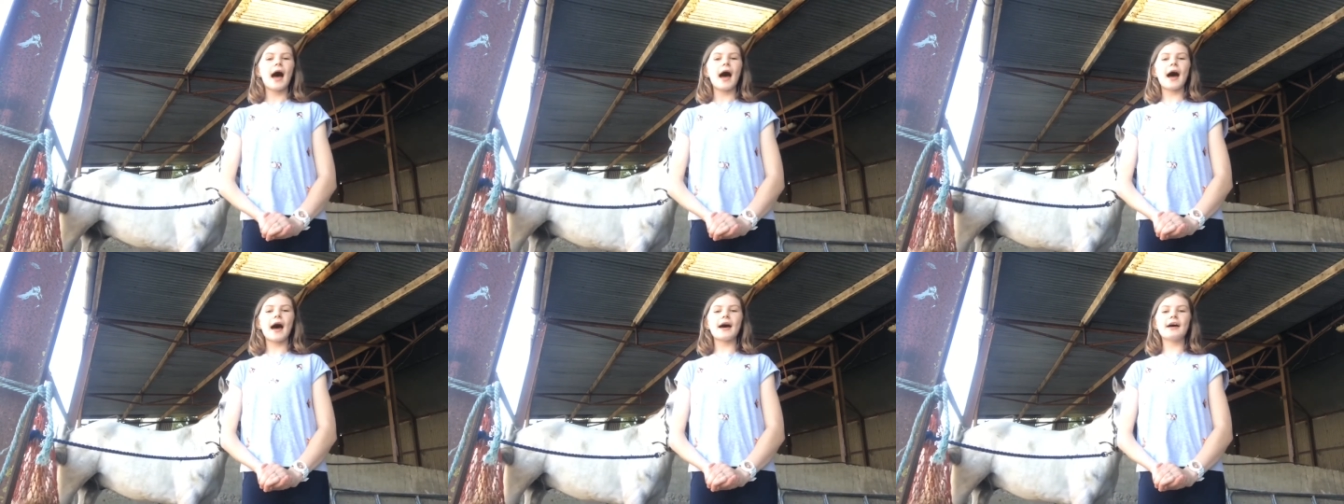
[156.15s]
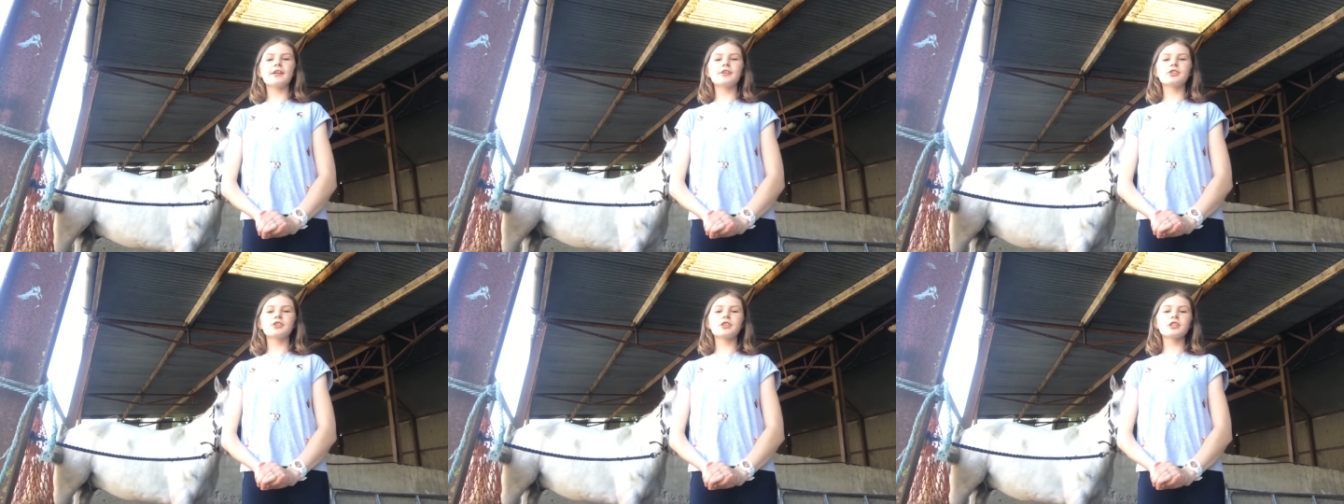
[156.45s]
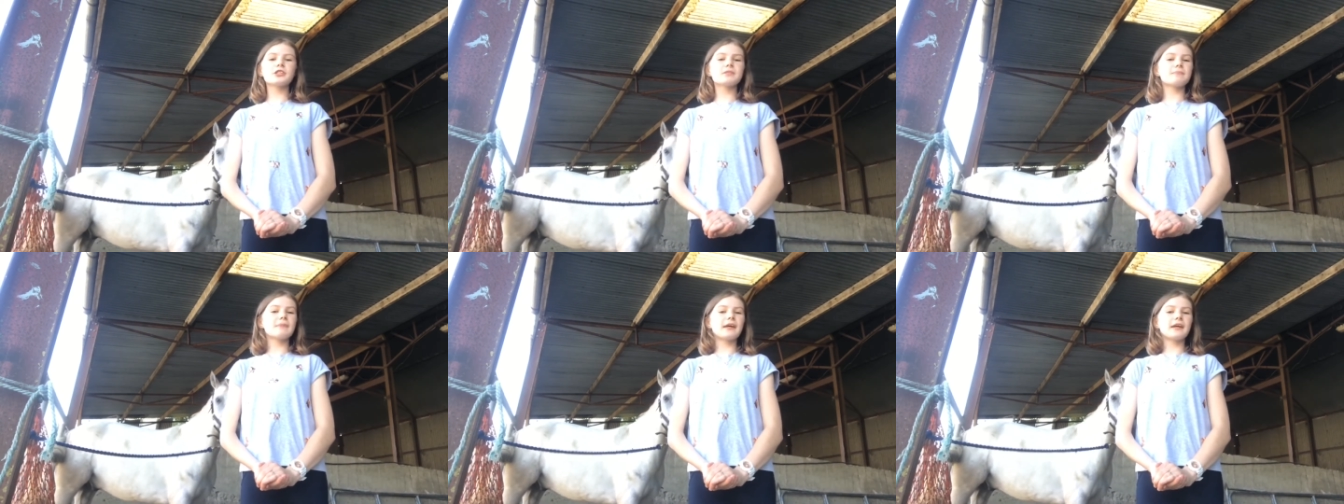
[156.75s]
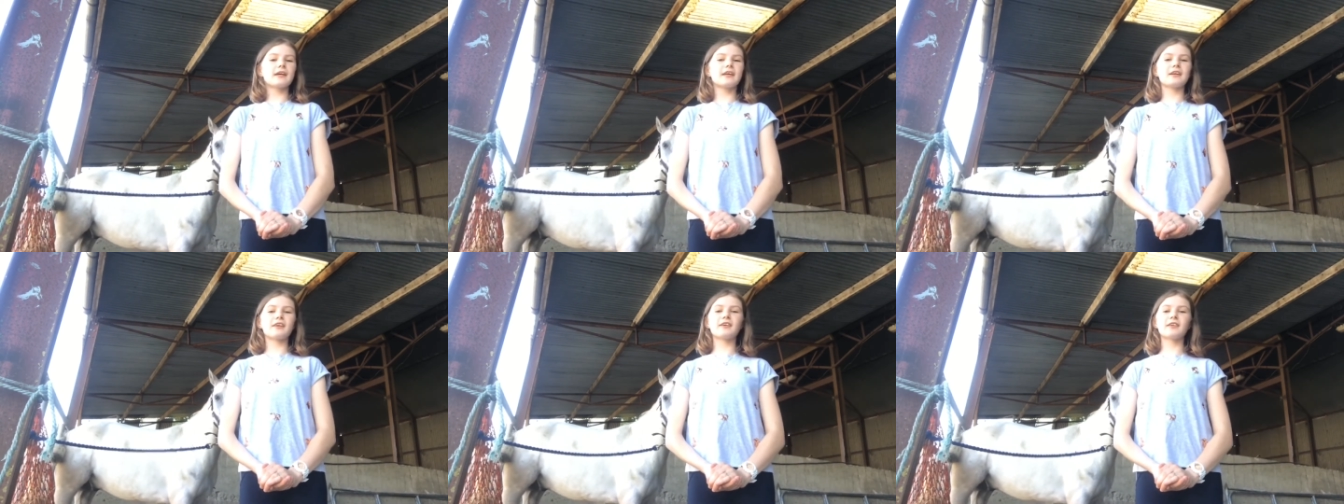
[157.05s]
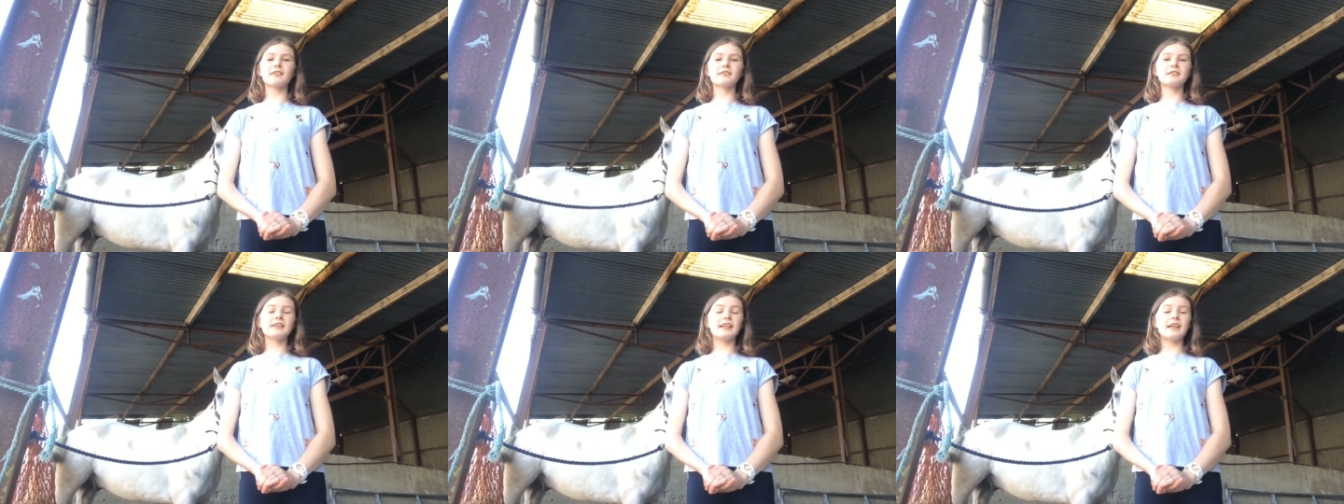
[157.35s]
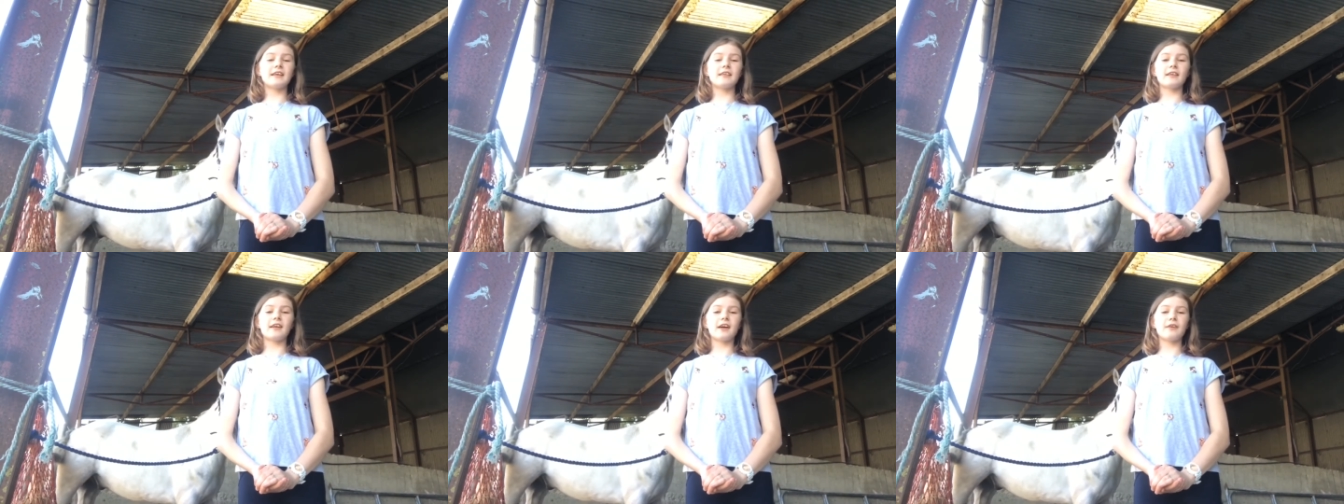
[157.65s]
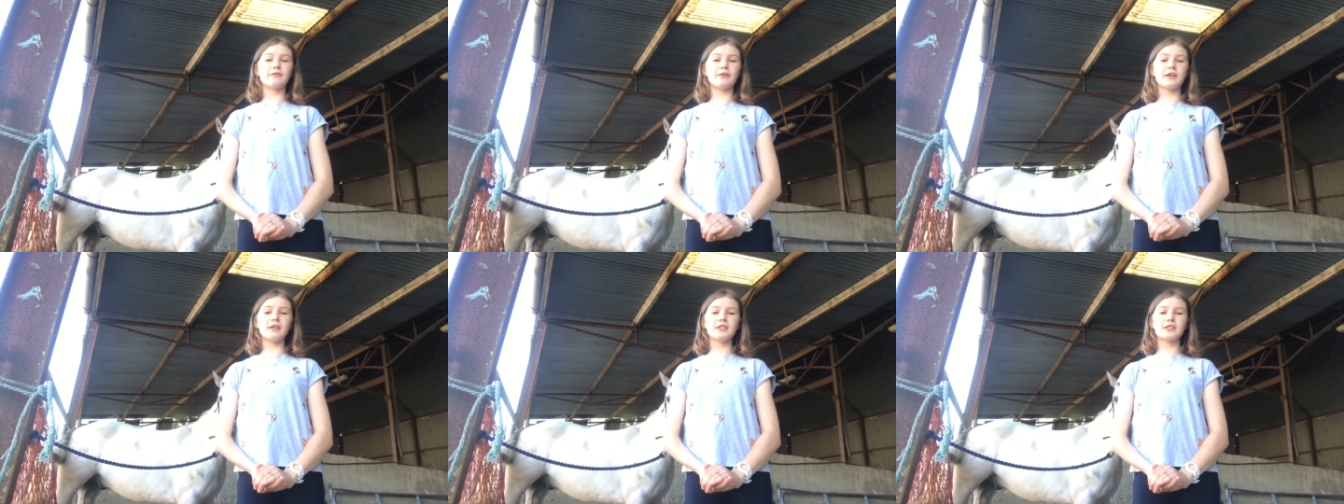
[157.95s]
and just making
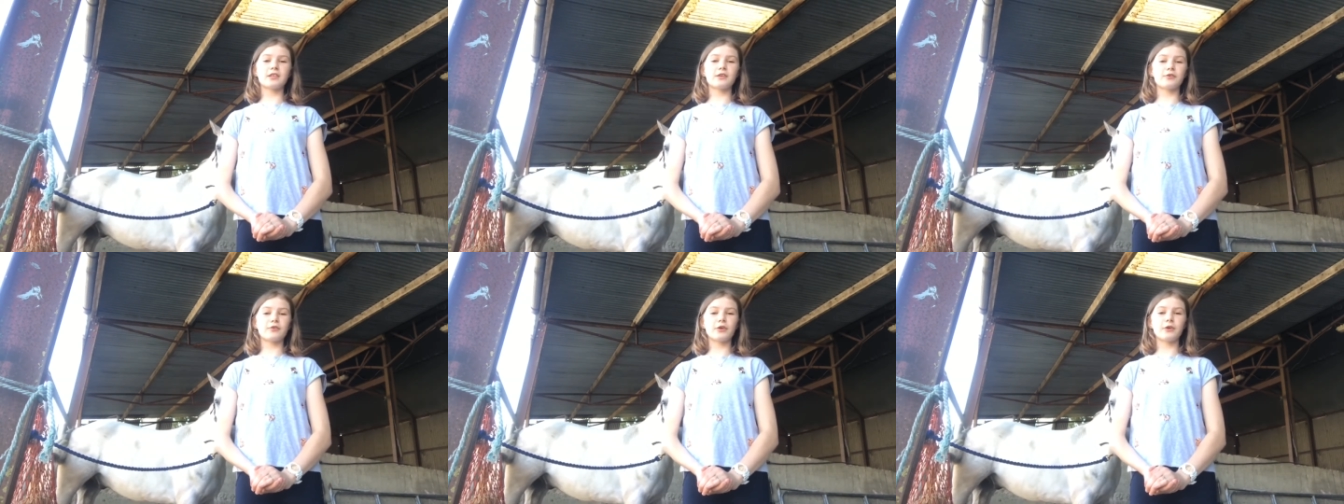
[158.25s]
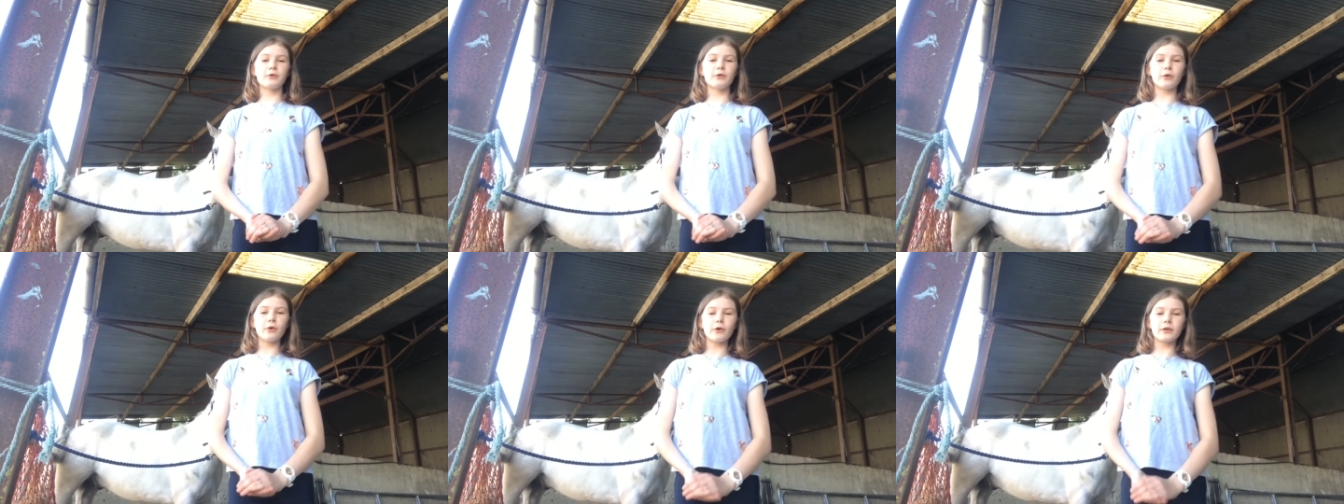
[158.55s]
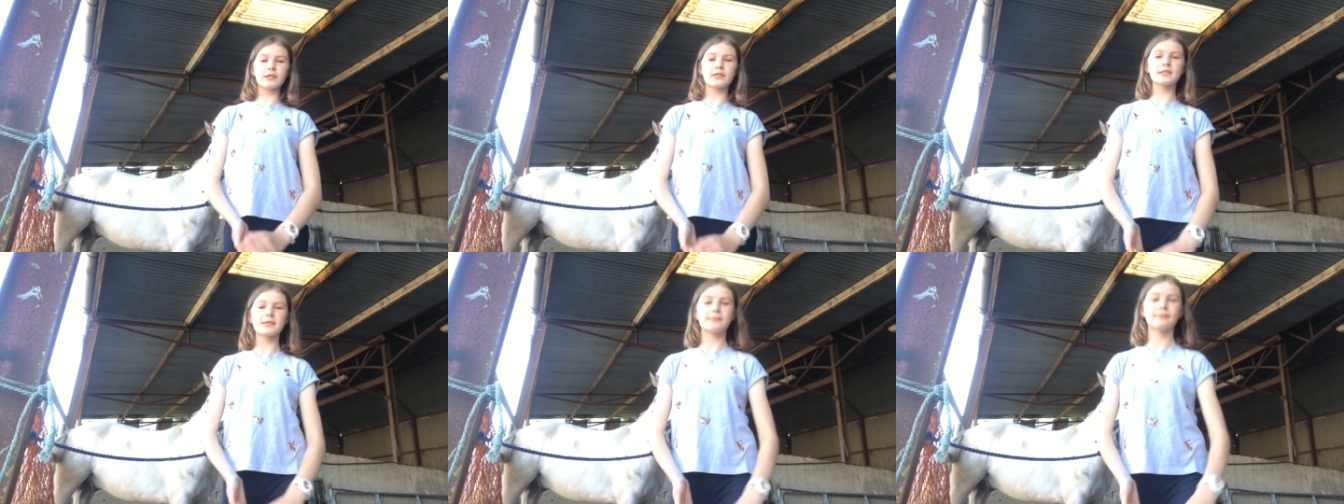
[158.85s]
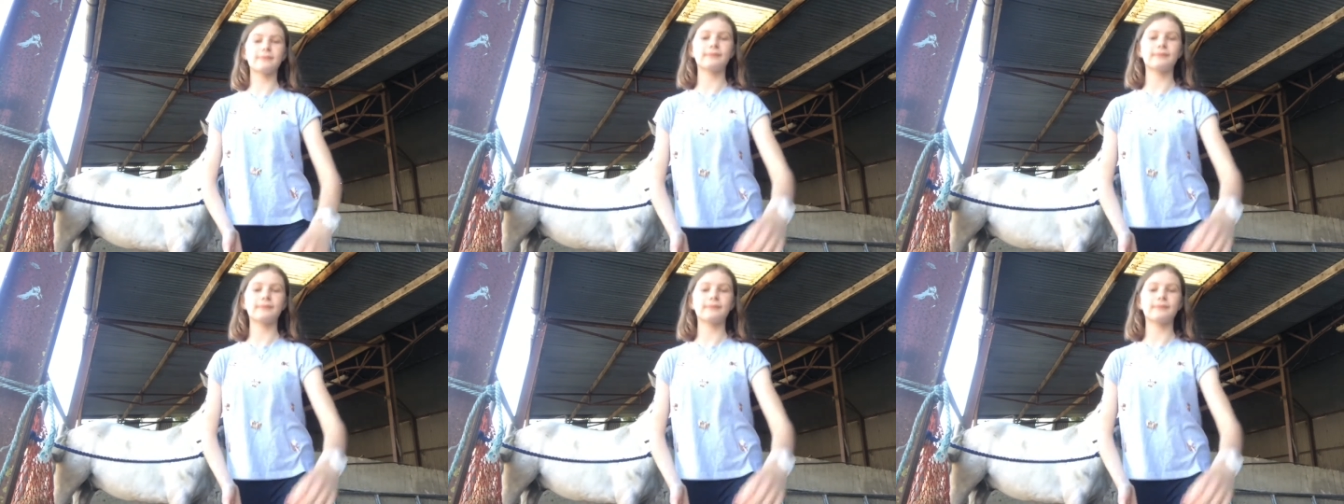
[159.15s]
life easier for you and your horse.